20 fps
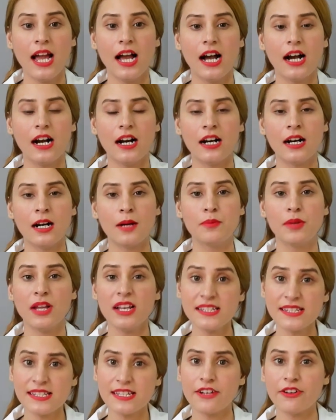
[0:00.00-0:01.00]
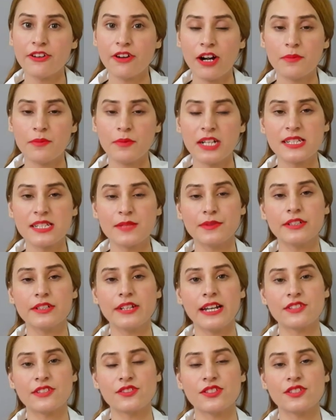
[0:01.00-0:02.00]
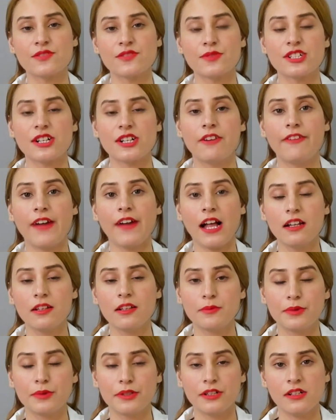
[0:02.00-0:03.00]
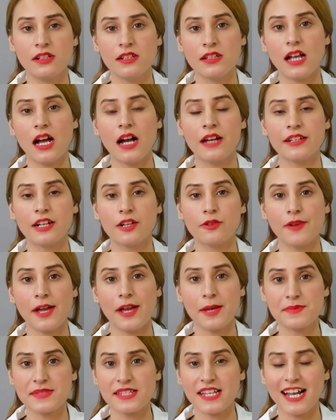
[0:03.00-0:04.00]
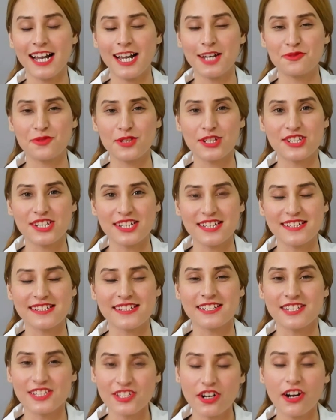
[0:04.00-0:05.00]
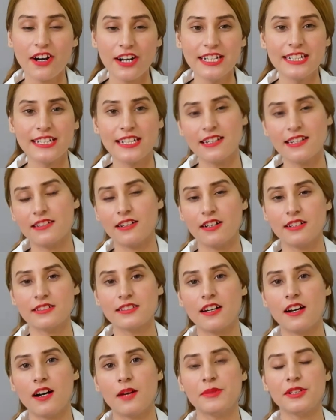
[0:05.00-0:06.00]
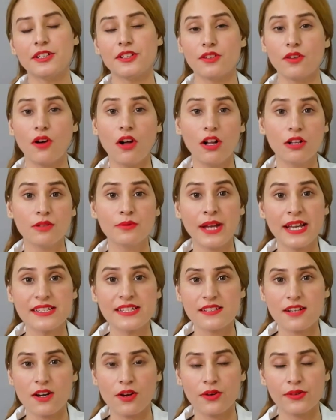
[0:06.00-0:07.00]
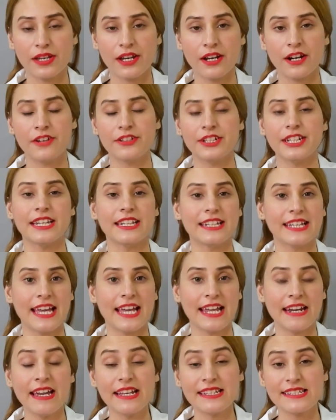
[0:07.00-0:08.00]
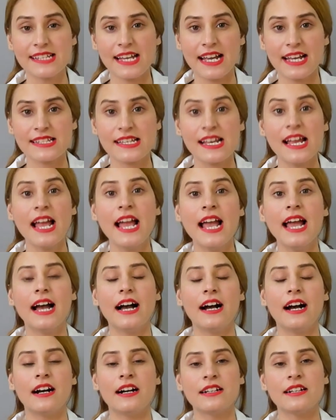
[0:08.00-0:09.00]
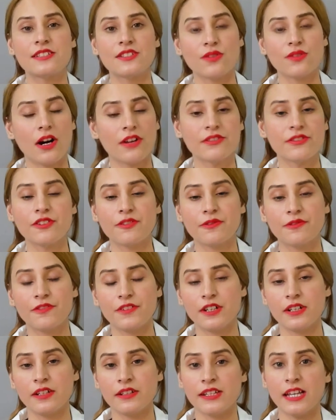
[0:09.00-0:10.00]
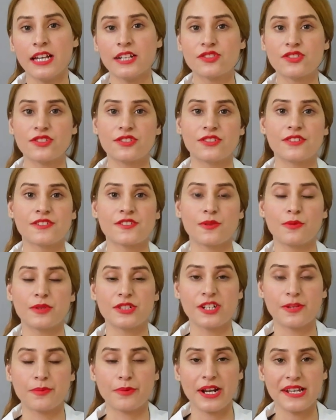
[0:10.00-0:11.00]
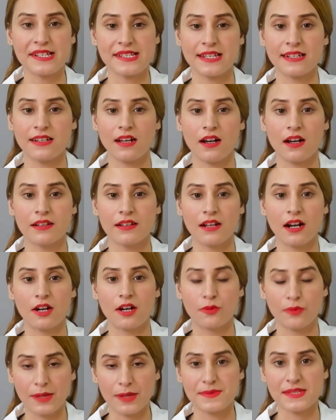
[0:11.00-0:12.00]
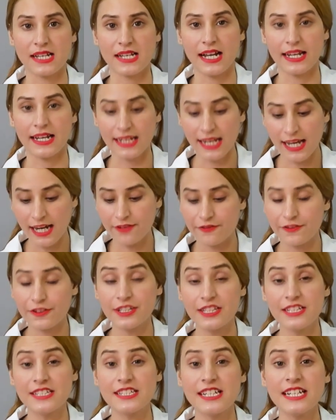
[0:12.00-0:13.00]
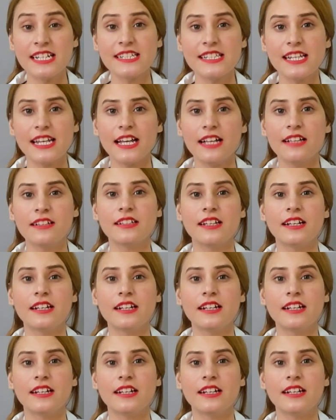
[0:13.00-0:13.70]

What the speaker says: Plus, there are multiple lectures which are available on our website, which is sqadia.com, and you can always go there. You can get access to 100 of lectures which are present on our website. For the detailed